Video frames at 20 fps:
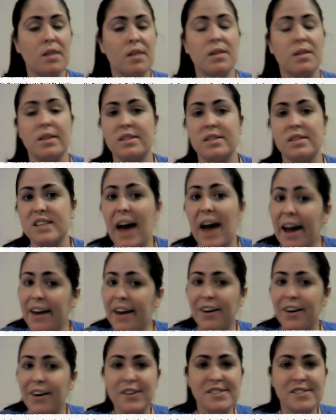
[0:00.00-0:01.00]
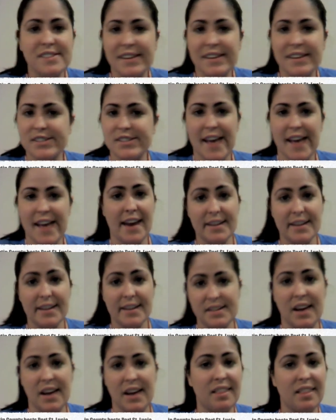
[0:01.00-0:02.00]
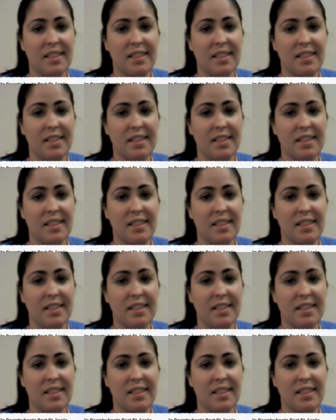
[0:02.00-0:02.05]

The Tigers, they just had it tonight.